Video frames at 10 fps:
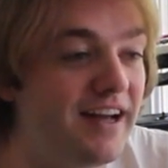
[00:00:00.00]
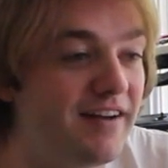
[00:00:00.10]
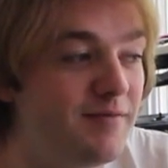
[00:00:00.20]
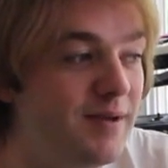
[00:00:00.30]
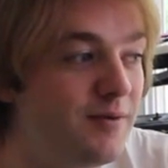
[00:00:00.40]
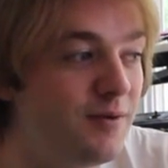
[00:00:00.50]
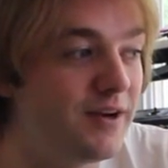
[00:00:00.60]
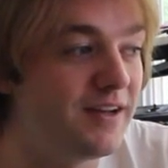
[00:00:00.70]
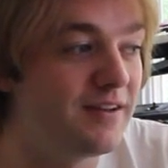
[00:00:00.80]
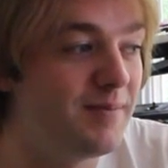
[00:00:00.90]
have been
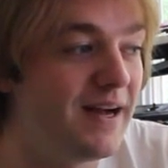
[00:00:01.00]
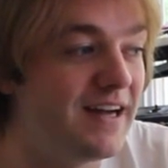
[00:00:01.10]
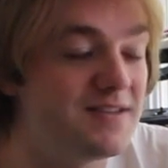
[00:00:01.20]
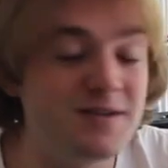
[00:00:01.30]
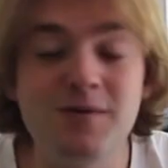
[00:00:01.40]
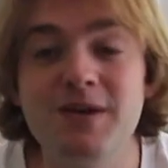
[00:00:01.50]
working on the past 2